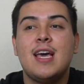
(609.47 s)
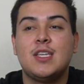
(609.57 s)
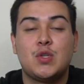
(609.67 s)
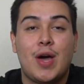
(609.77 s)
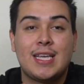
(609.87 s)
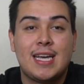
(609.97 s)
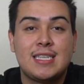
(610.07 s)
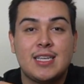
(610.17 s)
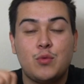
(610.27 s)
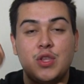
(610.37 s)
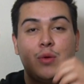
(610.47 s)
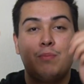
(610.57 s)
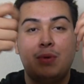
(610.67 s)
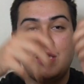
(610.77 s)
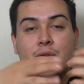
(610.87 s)
So I guess like when you
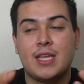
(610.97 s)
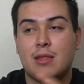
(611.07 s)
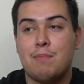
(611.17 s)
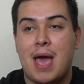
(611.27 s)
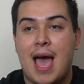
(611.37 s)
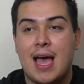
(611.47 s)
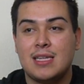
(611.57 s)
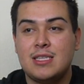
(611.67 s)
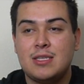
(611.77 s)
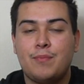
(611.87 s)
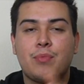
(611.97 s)
peel like the pads,